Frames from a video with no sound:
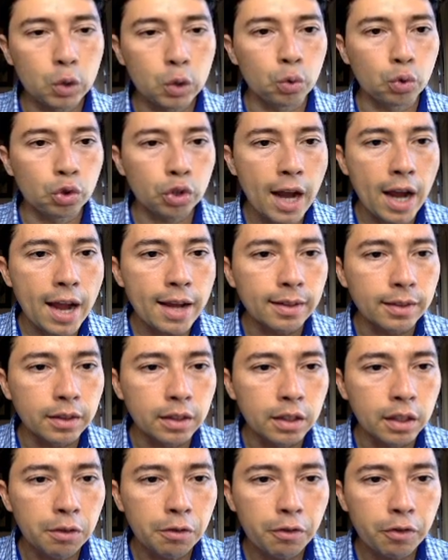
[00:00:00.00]
try
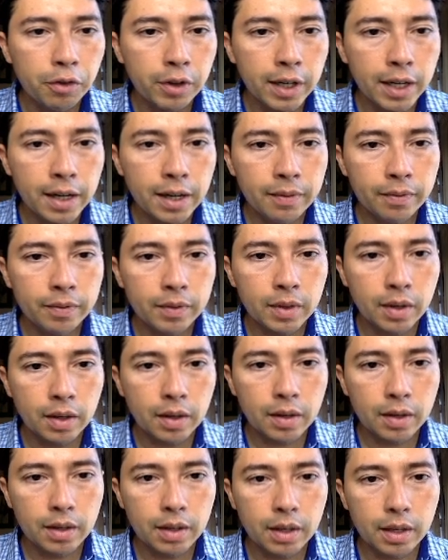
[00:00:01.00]
different
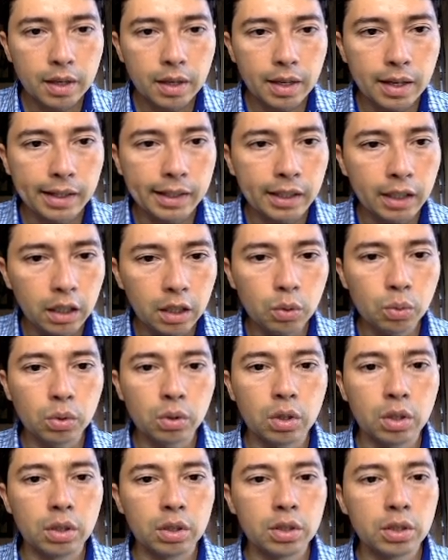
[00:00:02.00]

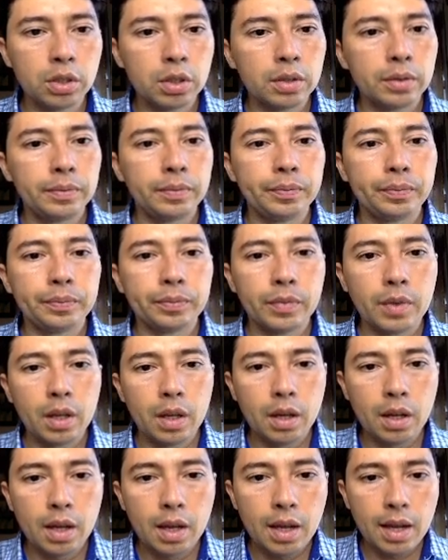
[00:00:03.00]
keywords,
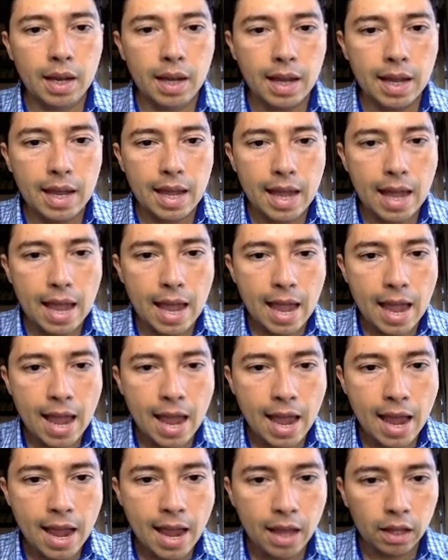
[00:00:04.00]

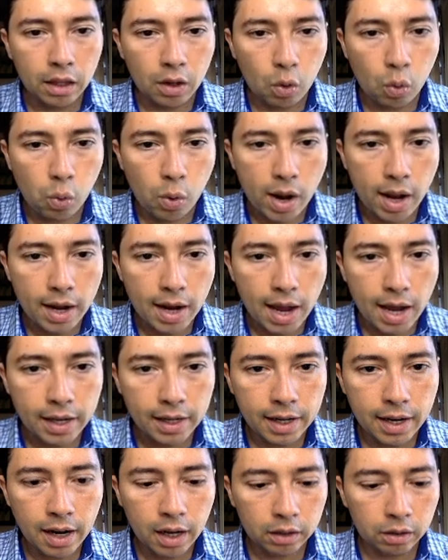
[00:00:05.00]
and when I
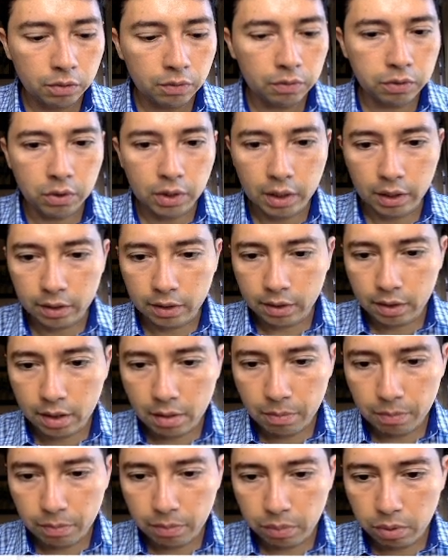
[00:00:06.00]
got, for
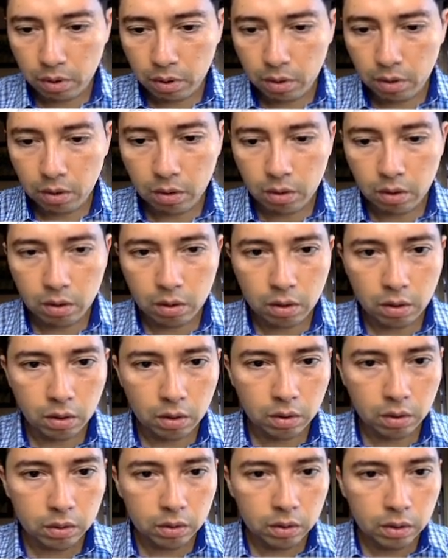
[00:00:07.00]

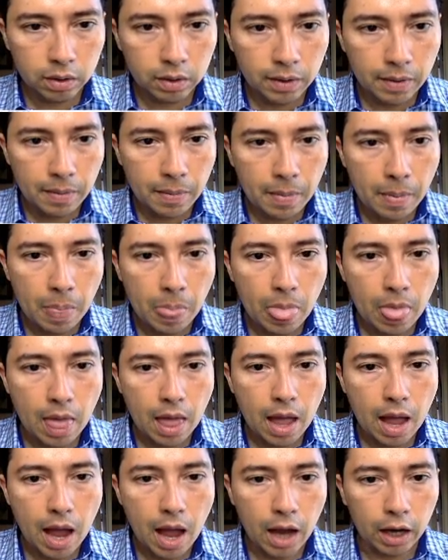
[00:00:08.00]
example,
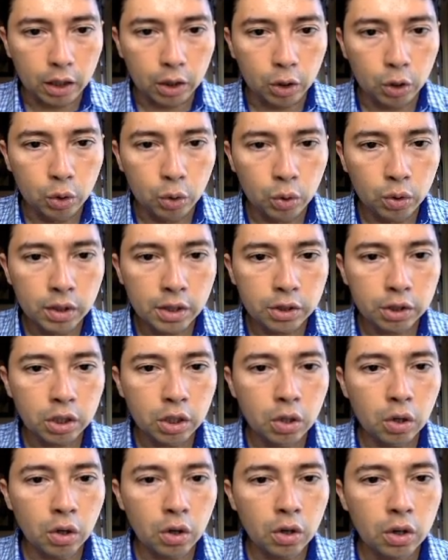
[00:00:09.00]
a good
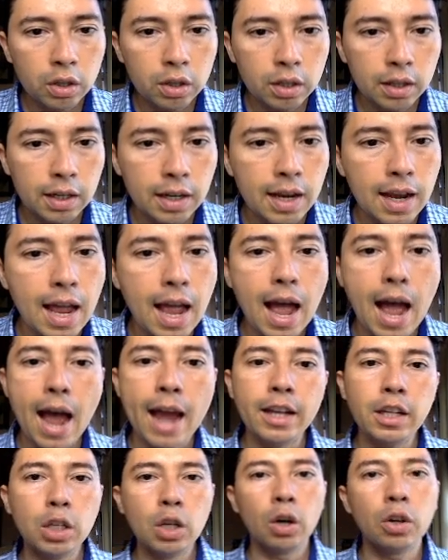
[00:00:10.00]
score,
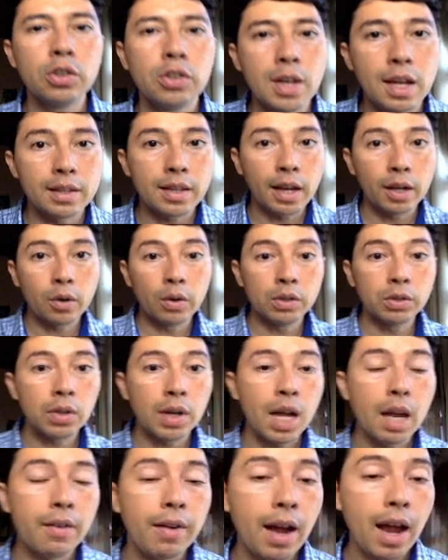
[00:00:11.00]
I know that I'm going to
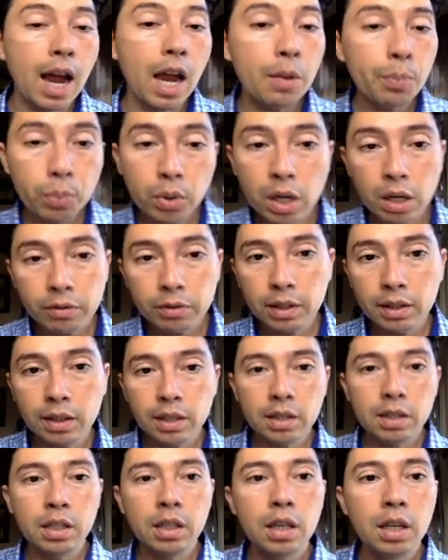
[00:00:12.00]
have a high
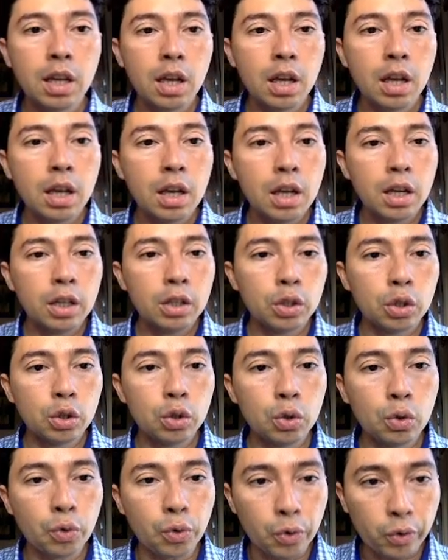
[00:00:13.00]
probability
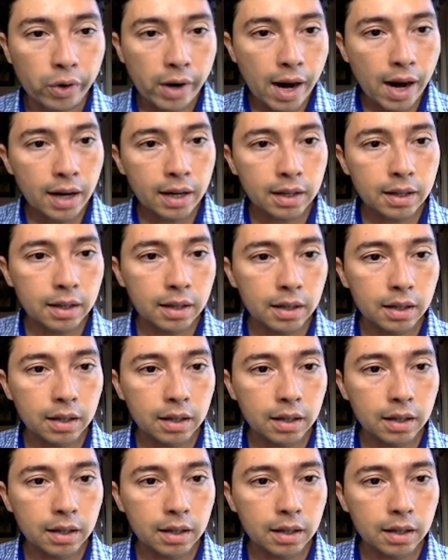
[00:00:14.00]
to rank